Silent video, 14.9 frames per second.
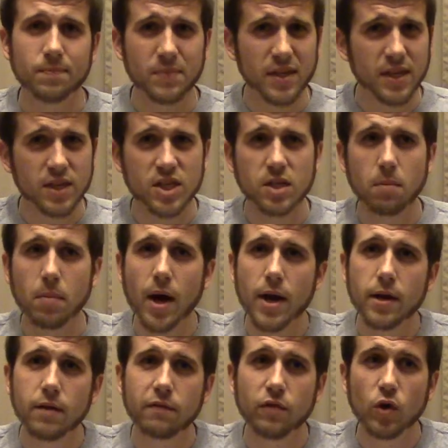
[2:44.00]
he's
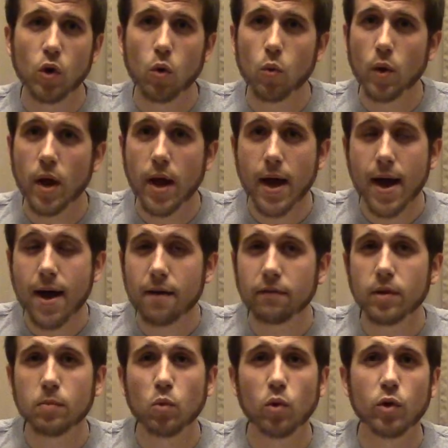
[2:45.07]
somebody, if you don't have
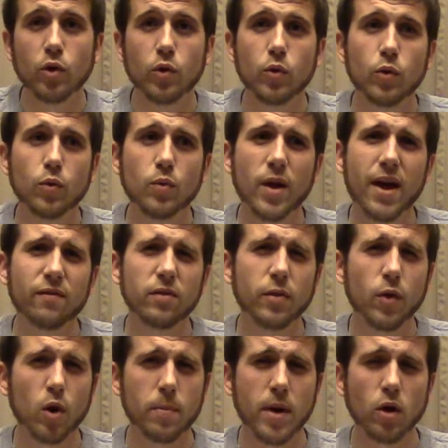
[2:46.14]
him or you
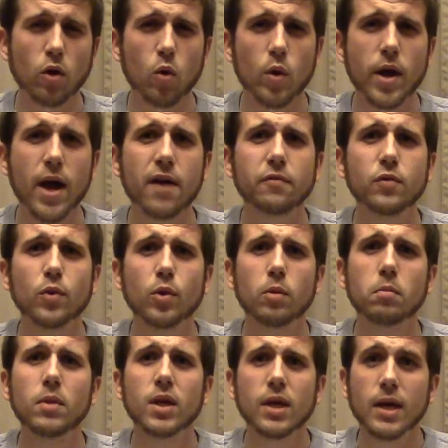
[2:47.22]
haven't thought about going after
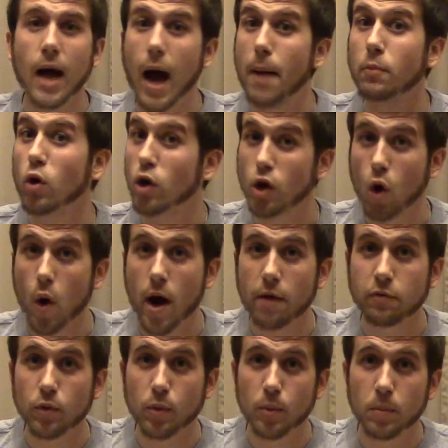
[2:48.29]
him, I'm going to go
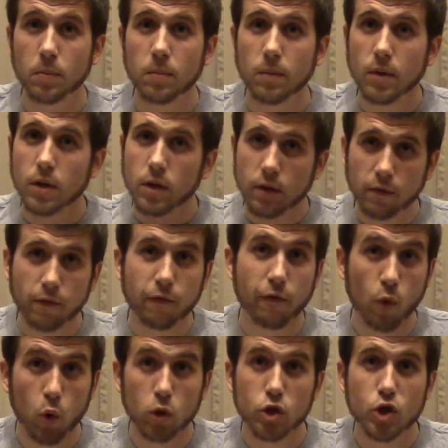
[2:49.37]
after him
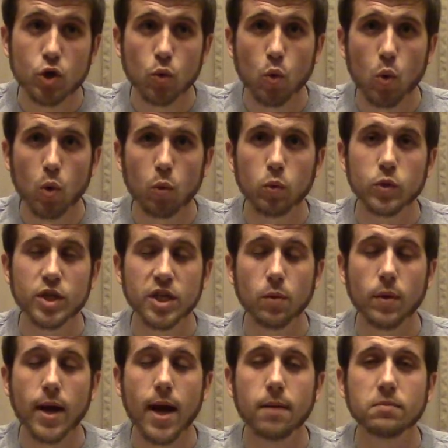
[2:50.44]
for sure. We'll see
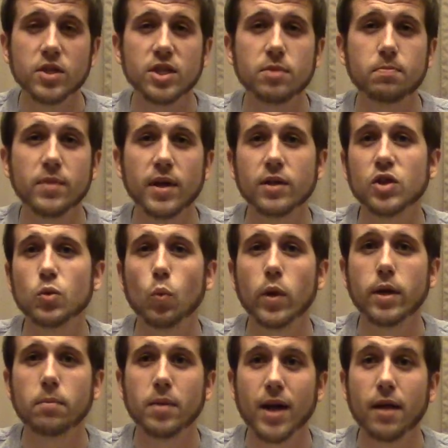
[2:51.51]
what happens this next
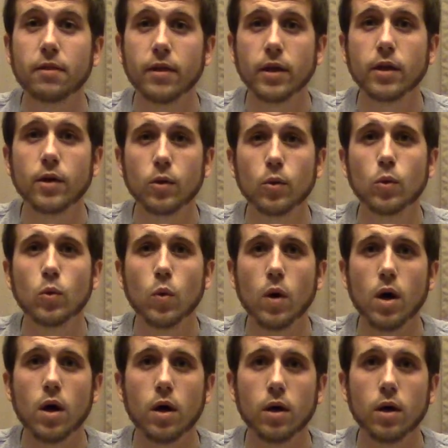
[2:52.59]
week, but I think he'll,